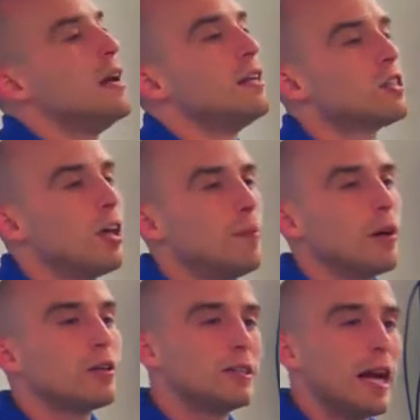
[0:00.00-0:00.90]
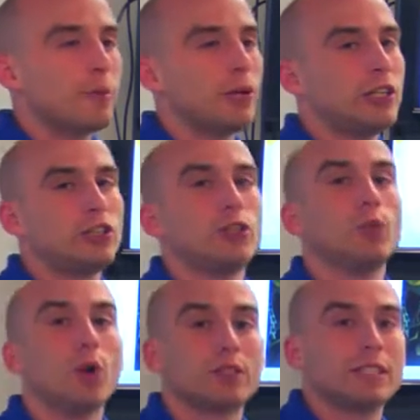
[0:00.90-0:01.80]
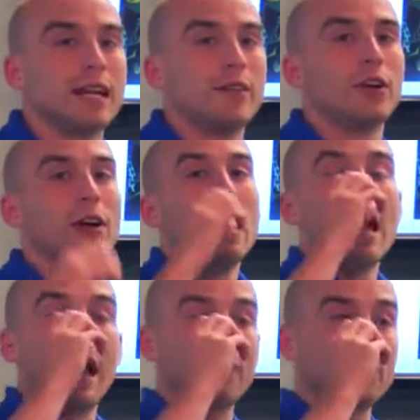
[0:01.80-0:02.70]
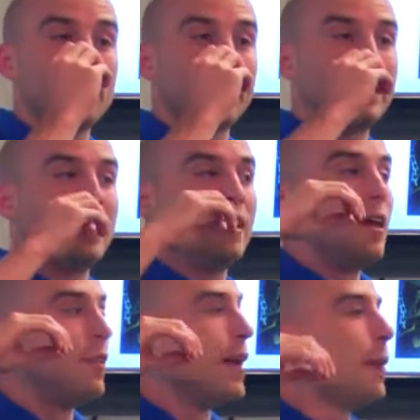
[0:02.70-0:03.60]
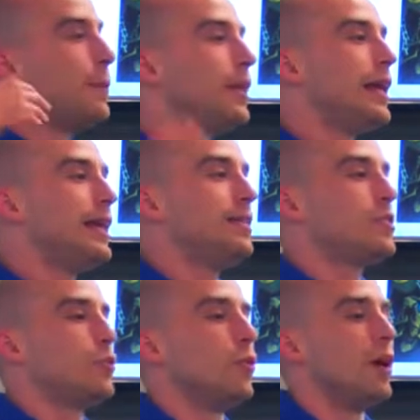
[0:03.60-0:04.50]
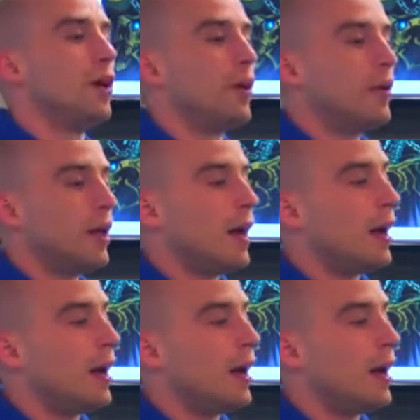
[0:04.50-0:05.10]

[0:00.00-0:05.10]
it's all about collaboration. You work together. Everybody that plays will